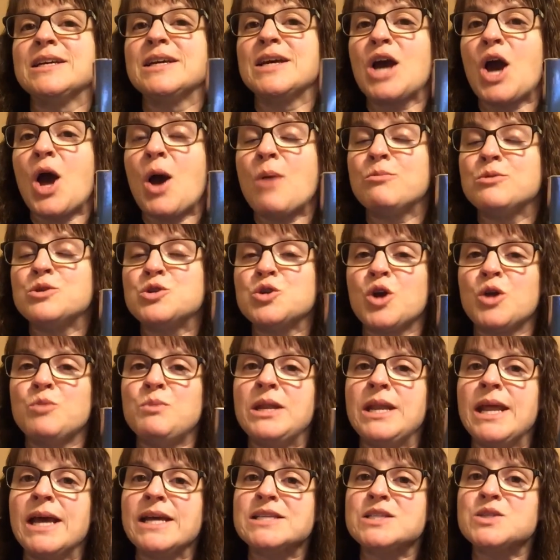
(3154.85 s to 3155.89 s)
Come join me
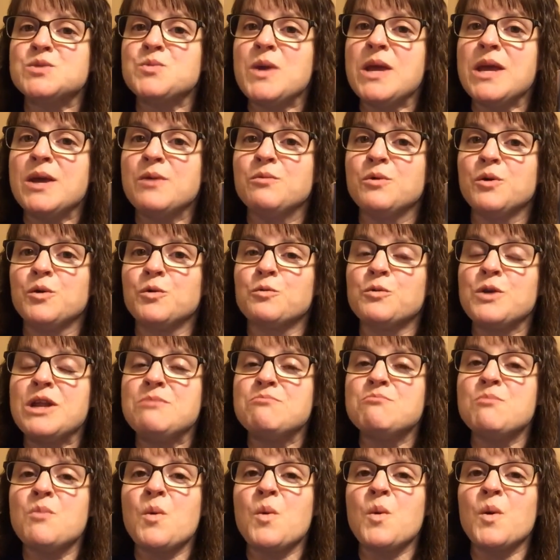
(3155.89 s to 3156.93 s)
next week. We'll read
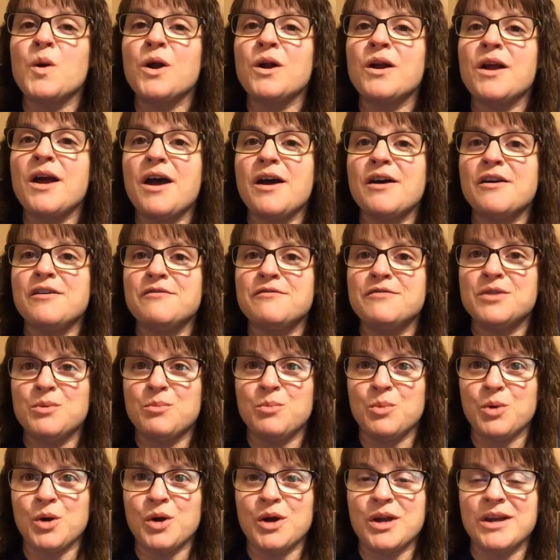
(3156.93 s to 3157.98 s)
more of the
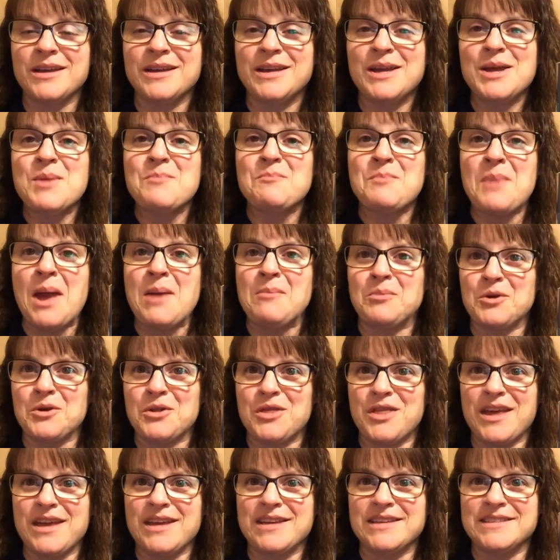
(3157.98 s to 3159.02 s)
book Paper
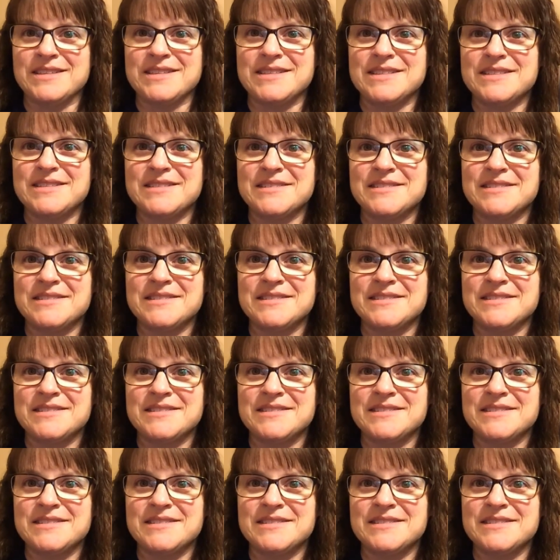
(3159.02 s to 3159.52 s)
Things.